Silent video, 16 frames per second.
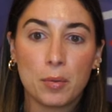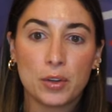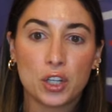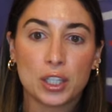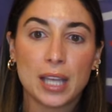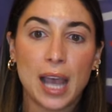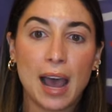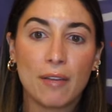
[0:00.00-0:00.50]
we
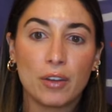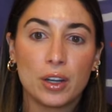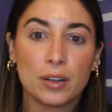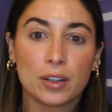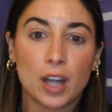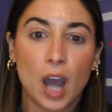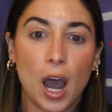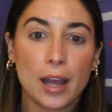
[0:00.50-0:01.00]
just
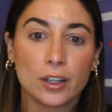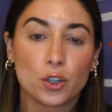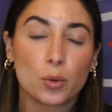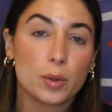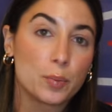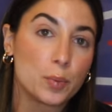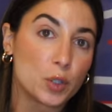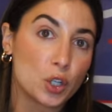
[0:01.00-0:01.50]
haven't gotten
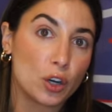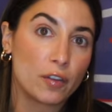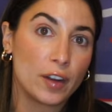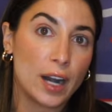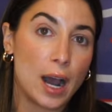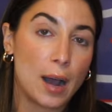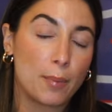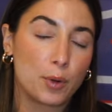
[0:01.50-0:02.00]
to observe
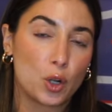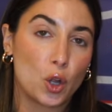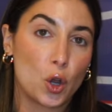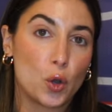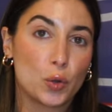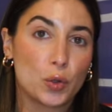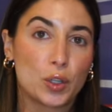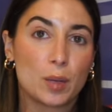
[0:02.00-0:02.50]
it up close.